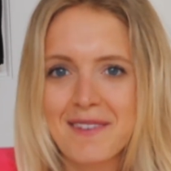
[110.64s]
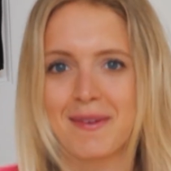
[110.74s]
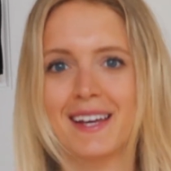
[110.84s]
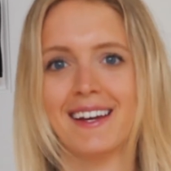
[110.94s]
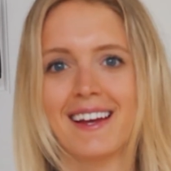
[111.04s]
to
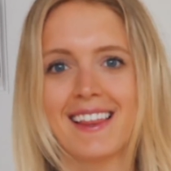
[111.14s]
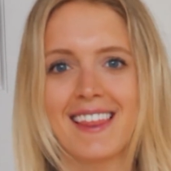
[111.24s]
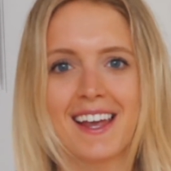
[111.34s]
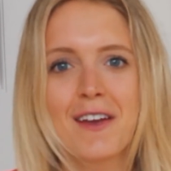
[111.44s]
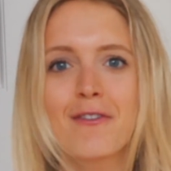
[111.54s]
me.
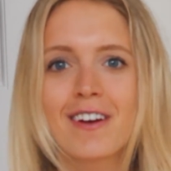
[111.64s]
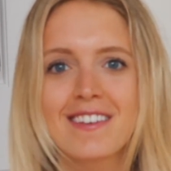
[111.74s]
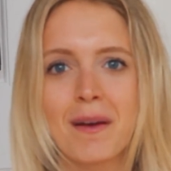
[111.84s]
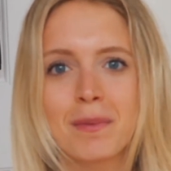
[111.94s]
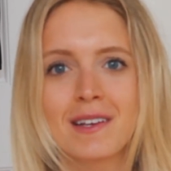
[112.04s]
Thank you for
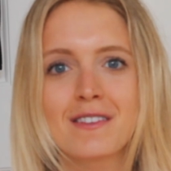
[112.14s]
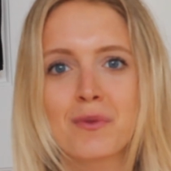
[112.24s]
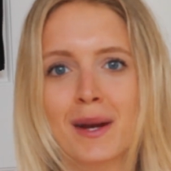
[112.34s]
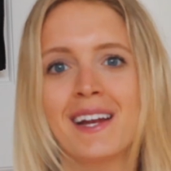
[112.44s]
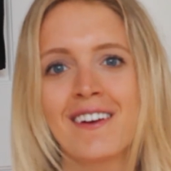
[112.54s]
accepting
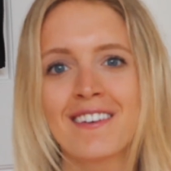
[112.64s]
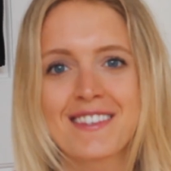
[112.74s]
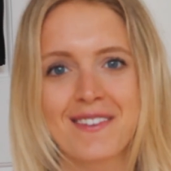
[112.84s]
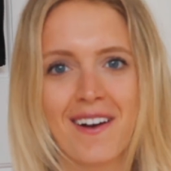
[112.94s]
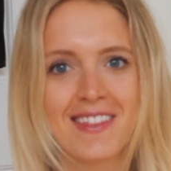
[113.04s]
sweaty
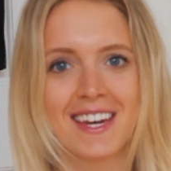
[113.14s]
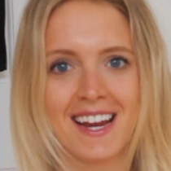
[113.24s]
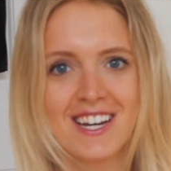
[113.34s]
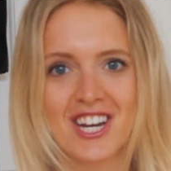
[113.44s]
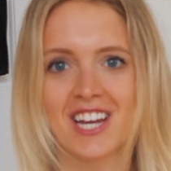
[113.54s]
girls around the
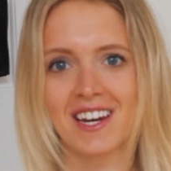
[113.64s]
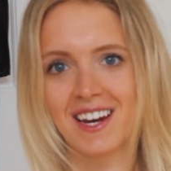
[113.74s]
nation,